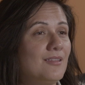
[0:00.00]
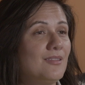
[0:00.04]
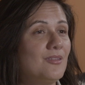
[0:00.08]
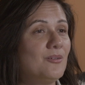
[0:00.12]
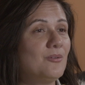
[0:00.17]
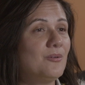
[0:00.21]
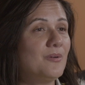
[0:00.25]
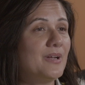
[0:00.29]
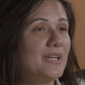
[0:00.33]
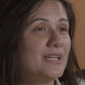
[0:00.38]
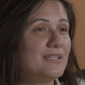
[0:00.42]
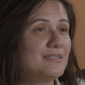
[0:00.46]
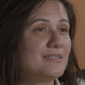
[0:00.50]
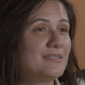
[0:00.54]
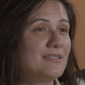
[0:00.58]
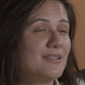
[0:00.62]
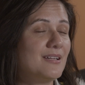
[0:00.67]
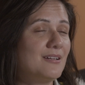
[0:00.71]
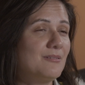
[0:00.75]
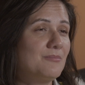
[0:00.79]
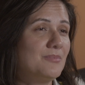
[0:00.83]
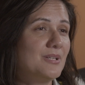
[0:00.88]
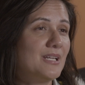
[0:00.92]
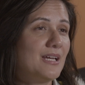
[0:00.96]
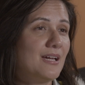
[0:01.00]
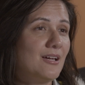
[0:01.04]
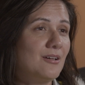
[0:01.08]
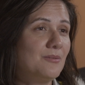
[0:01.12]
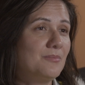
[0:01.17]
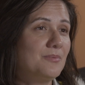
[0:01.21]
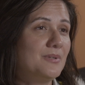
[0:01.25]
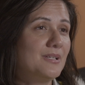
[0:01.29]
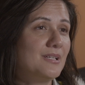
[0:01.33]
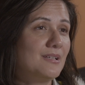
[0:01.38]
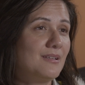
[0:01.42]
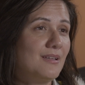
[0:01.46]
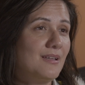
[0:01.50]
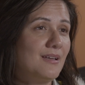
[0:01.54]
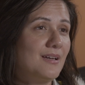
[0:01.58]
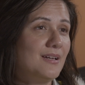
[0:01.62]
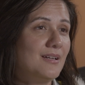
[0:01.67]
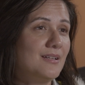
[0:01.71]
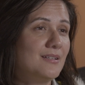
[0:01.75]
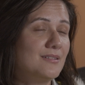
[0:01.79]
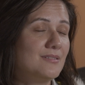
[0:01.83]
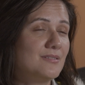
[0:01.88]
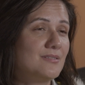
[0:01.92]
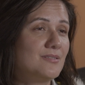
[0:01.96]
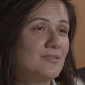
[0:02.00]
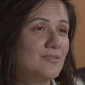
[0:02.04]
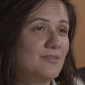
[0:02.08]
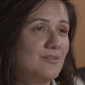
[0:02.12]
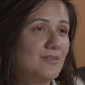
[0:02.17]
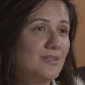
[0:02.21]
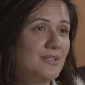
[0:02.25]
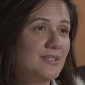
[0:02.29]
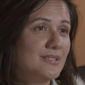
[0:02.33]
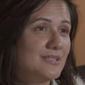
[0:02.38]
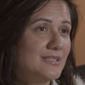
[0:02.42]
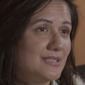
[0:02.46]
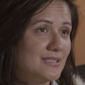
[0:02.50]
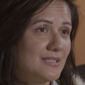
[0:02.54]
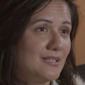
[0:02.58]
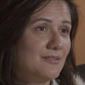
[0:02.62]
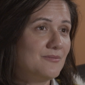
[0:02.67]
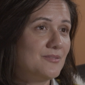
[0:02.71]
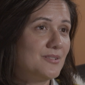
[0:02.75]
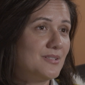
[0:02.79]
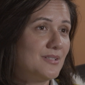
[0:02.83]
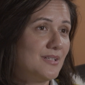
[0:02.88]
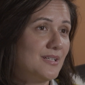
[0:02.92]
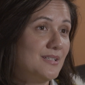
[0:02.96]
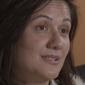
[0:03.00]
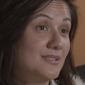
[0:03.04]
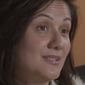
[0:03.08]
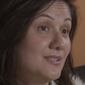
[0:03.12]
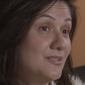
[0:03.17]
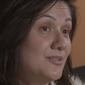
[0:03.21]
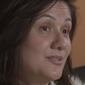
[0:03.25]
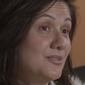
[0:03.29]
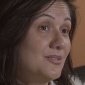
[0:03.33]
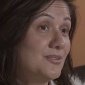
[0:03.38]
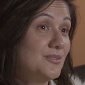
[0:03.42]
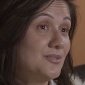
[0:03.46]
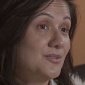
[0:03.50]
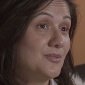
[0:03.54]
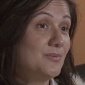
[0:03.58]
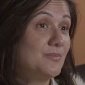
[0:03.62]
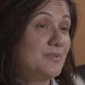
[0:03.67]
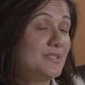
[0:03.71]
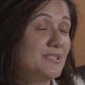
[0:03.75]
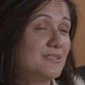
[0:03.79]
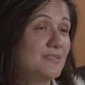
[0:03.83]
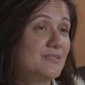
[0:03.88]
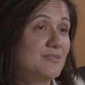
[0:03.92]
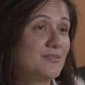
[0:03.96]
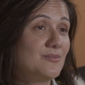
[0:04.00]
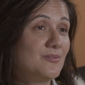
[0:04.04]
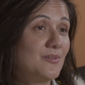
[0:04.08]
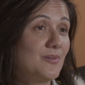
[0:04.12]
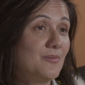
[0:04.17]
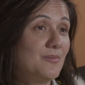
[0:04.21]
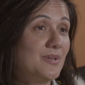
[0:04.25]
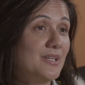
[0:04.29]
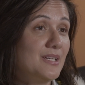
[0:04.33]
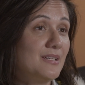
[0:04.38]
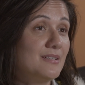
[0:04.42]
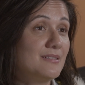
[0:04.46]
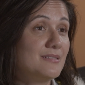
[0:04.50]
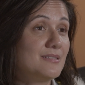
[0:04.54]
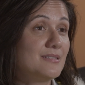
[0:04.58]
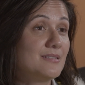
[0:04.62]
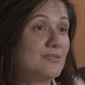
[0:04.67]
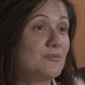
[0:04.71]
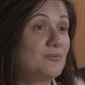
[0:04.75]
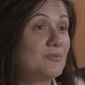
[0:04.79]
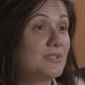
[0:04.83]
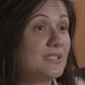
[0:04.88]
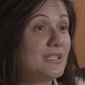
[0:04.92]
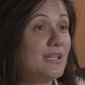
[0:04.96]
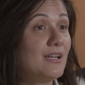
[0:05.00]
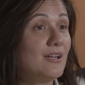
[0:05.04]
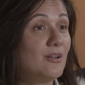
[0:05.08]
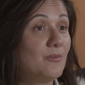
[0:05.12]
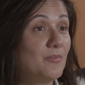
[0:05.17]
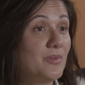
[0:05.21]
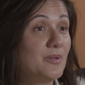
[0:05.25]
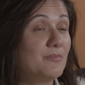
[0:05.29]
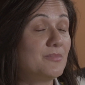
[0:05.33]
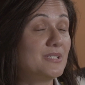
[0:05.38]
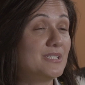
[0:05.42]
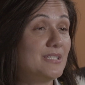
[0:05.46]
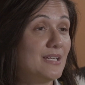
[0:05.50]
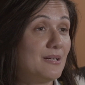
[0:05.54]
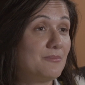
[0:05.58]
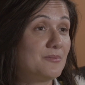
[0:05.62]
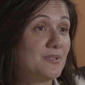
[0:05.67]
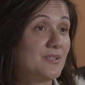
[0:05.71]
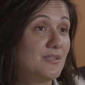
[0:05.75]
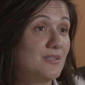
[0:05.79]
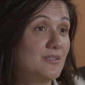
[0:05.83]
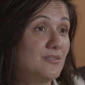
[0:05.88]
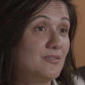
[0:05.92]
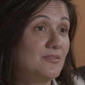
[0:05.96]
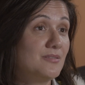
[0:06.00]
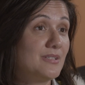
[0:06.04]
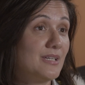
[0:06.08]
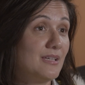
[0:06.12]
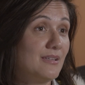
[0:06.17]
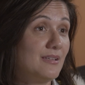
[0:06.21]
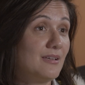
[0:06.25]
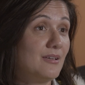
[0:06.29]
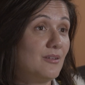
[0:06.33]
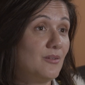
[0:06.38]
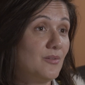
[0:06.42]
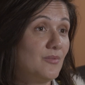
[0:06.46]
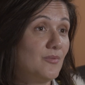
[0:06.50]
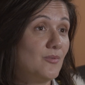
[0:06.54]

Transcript: The ways that I've been helping clients know that it's safe to continue to do business with me is to really help them adapt to the new telehealth